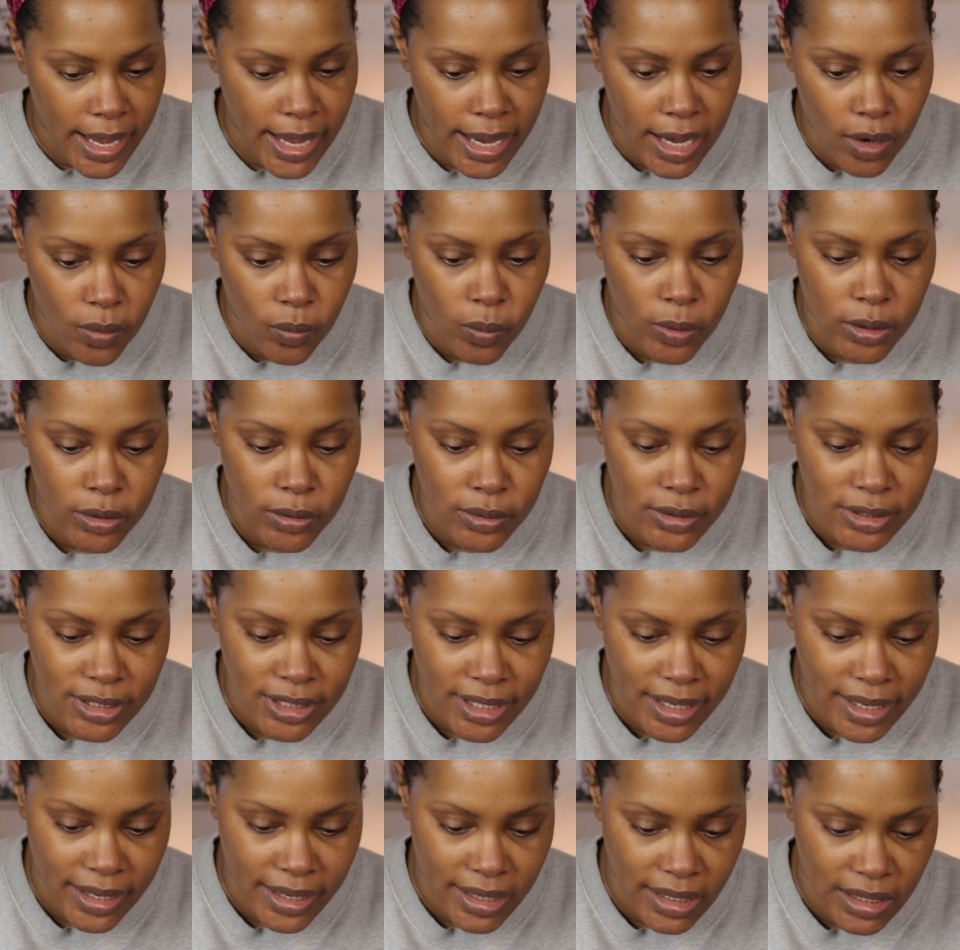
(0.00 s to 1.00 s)
I will
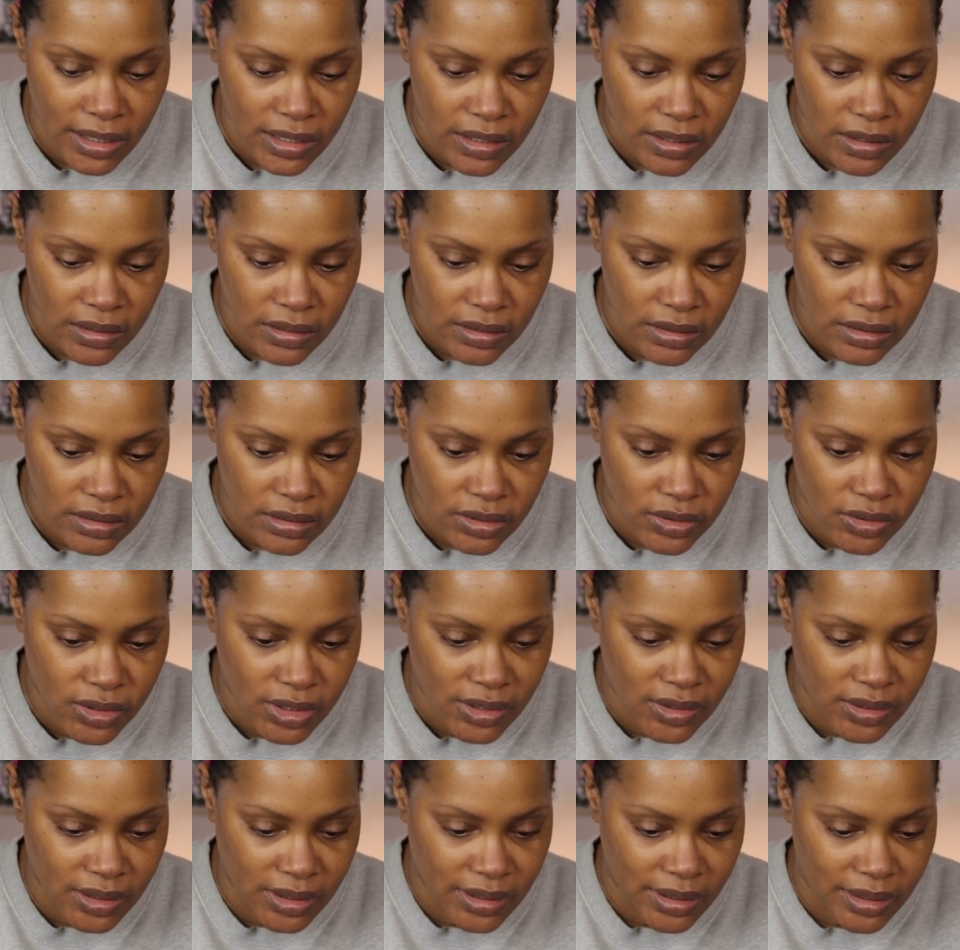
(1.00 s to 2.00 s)
take
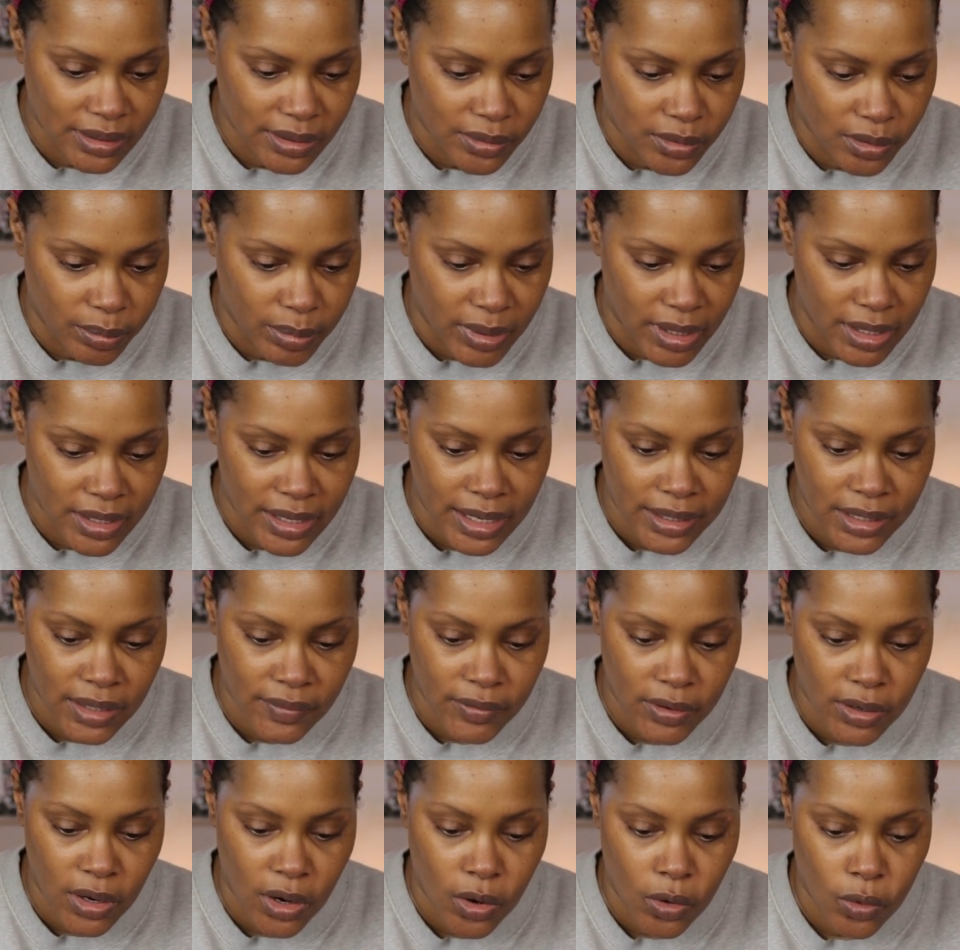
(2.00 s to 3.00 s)
just a little bit, not
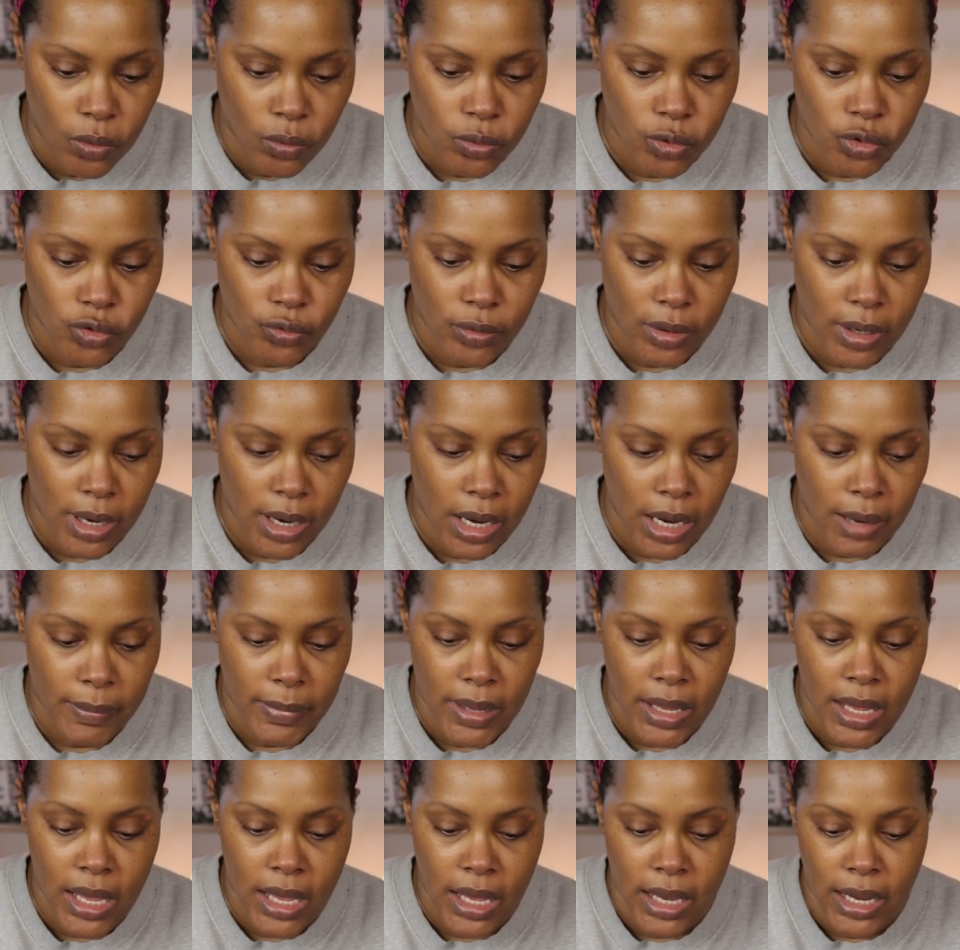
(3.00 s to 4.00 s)
even a whole drop.
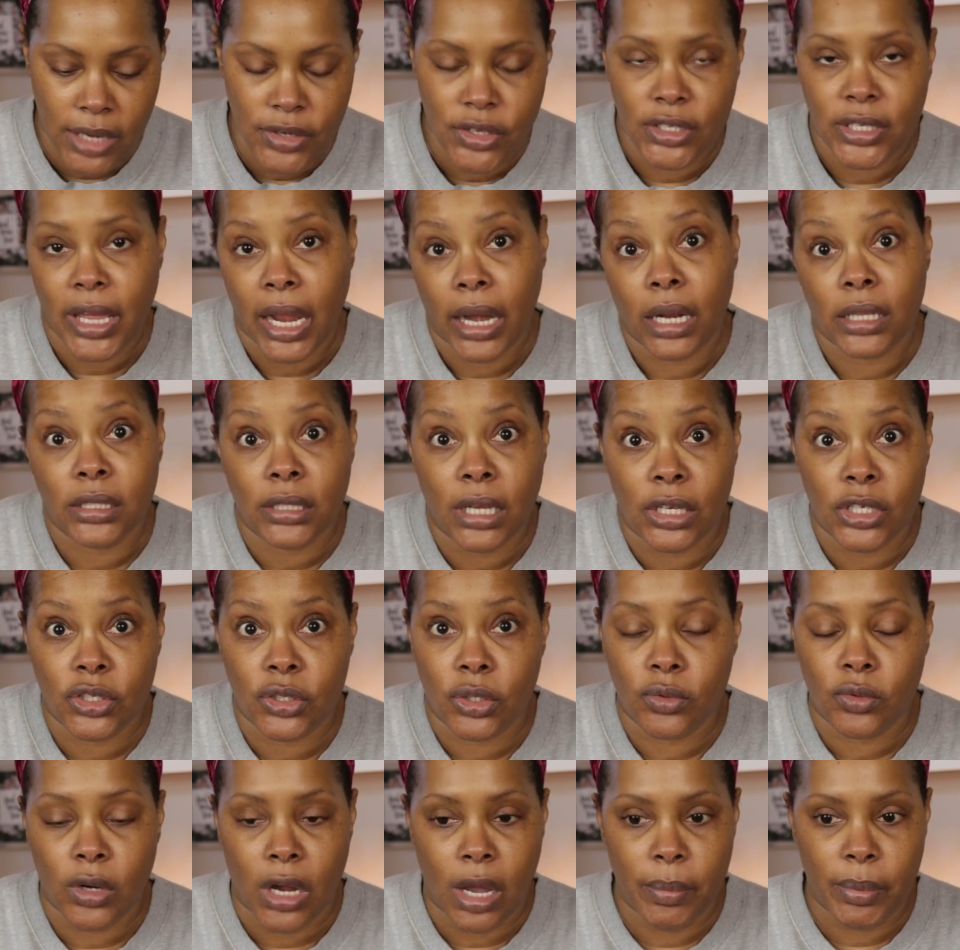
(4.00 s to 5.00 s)
I just kind of touched
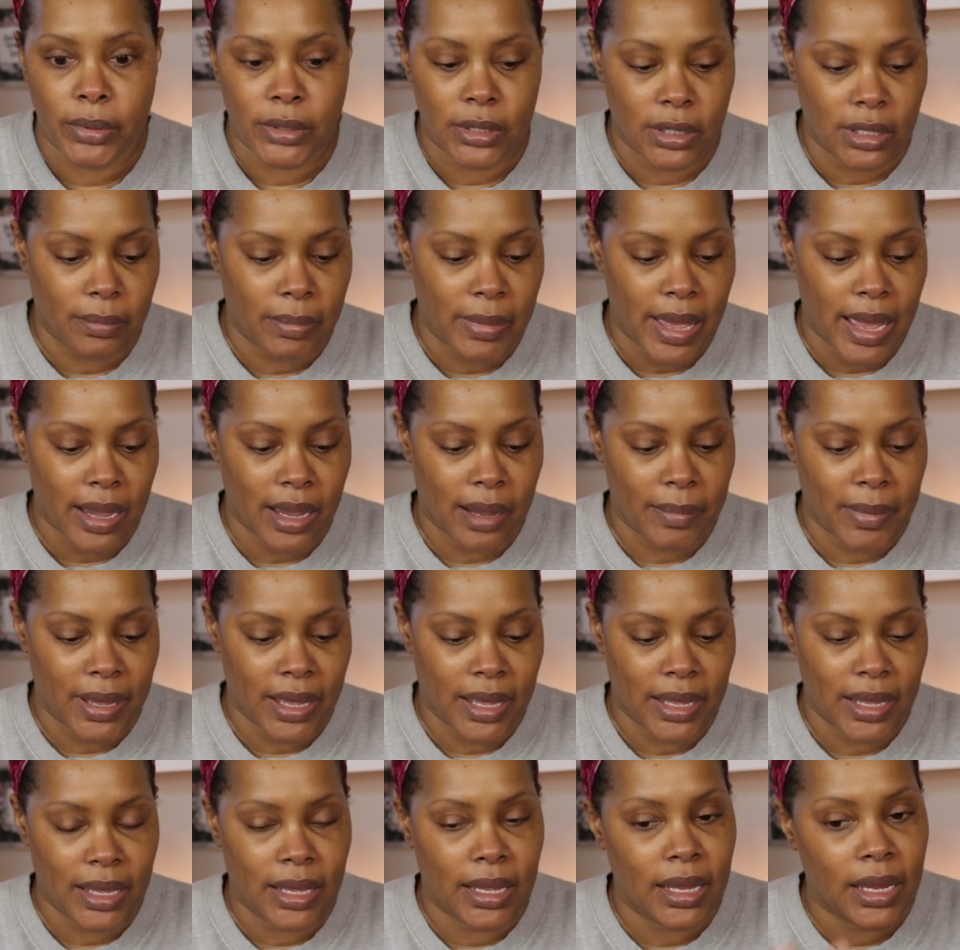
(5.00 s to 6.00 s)
the dropper to the back of my
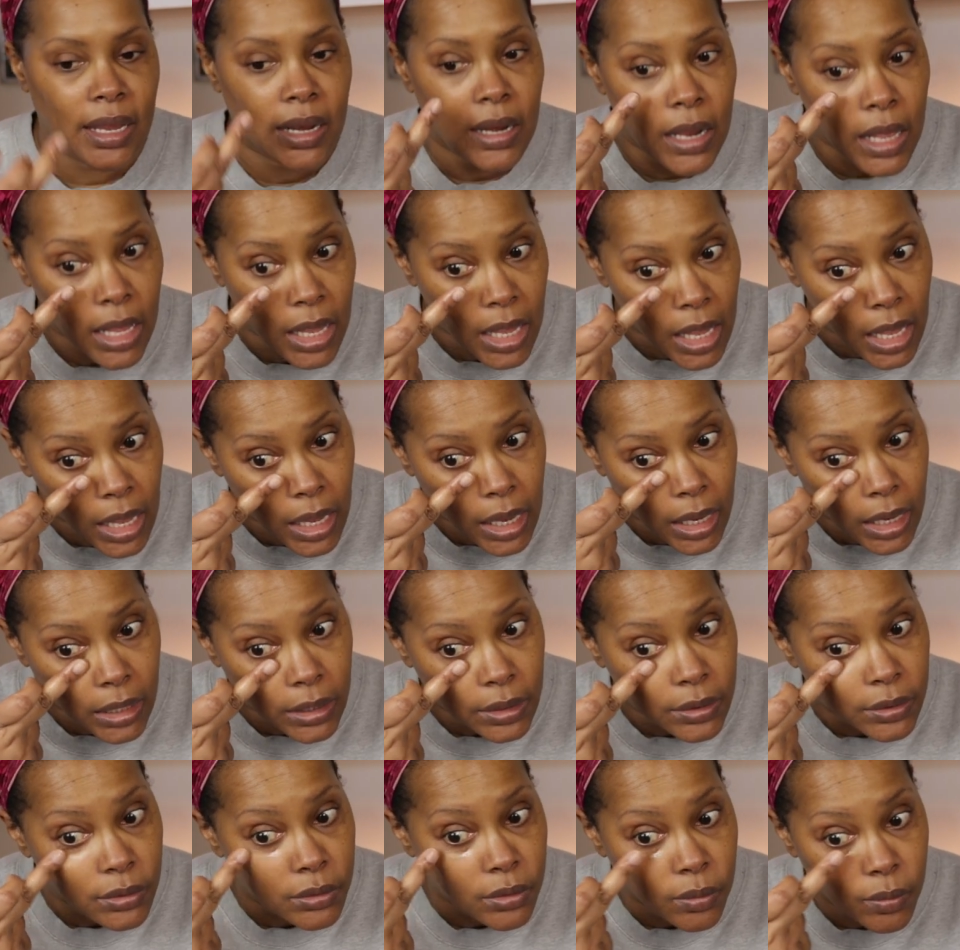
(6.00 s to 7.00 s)
hand.
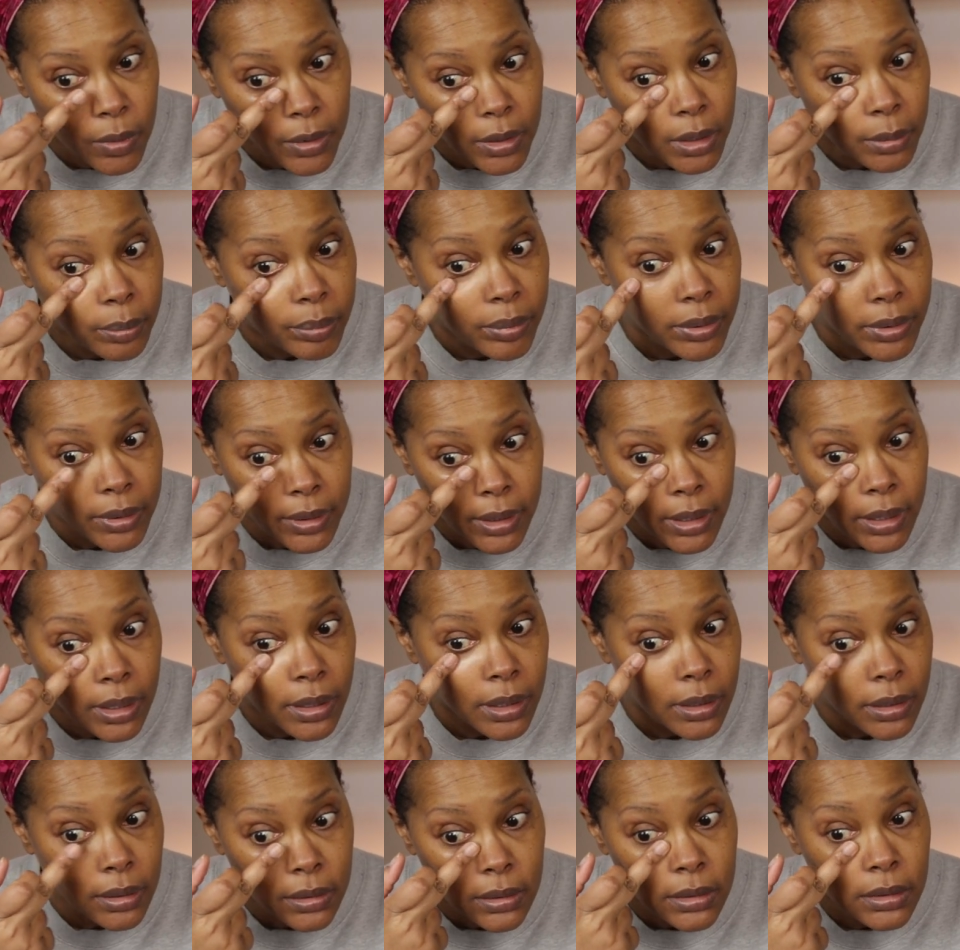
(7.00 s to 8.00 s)
I do want to put
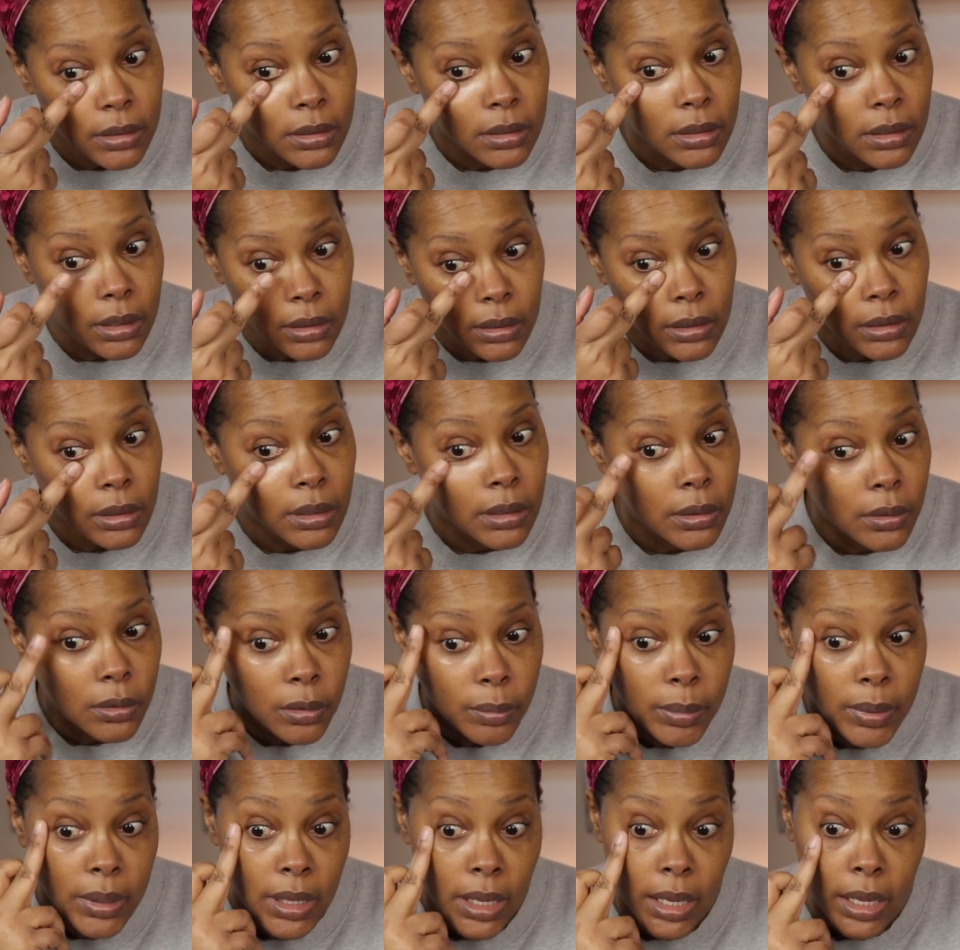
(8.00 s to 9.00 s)
a little
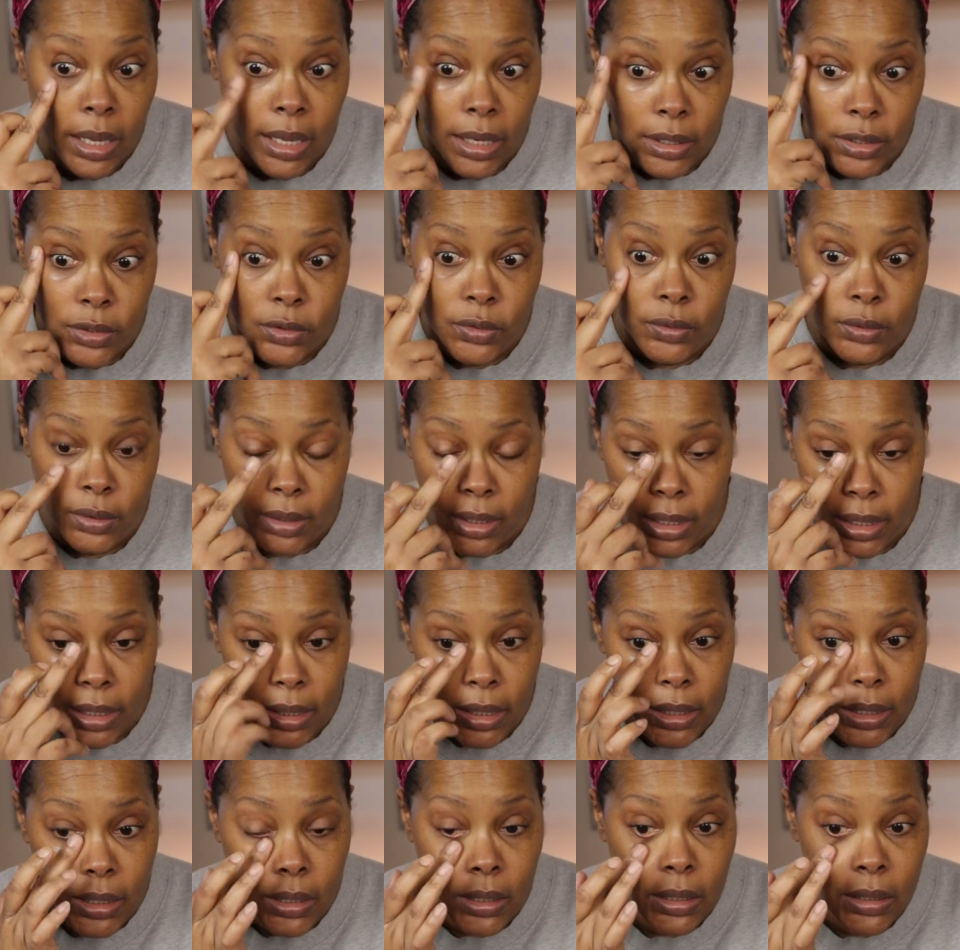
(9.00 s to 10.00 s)
bit extra
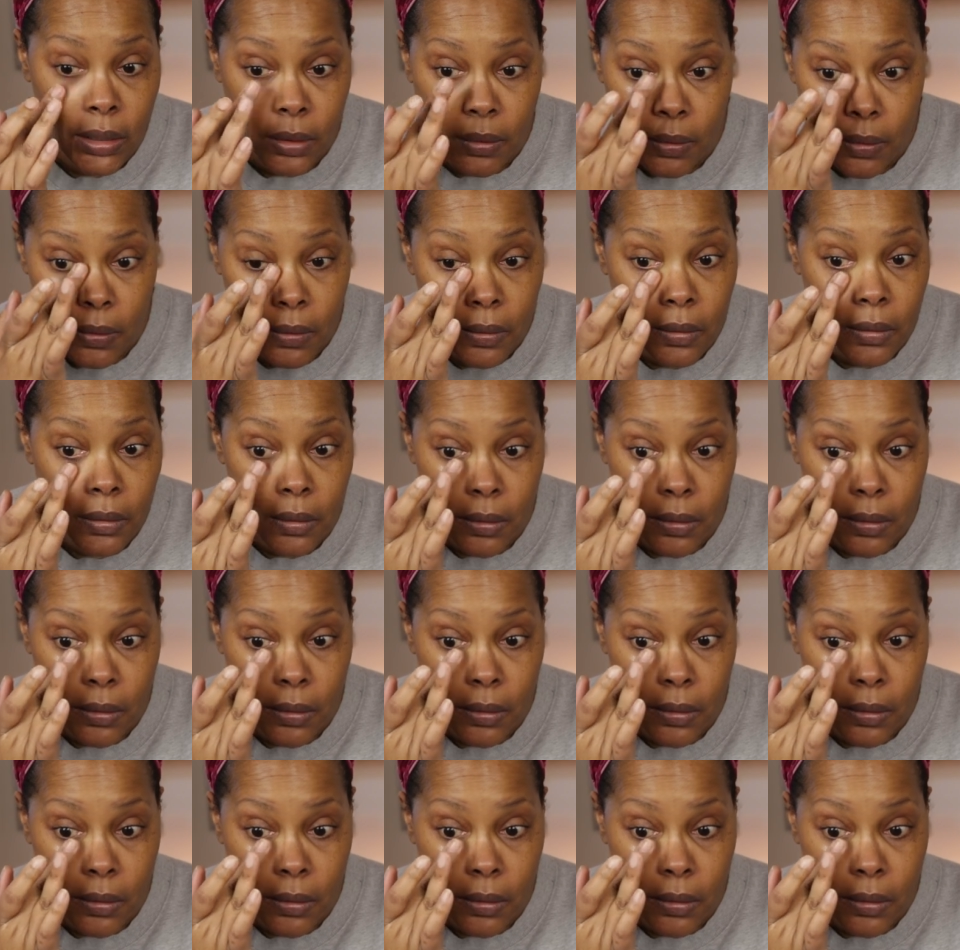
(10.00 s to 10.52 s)
here.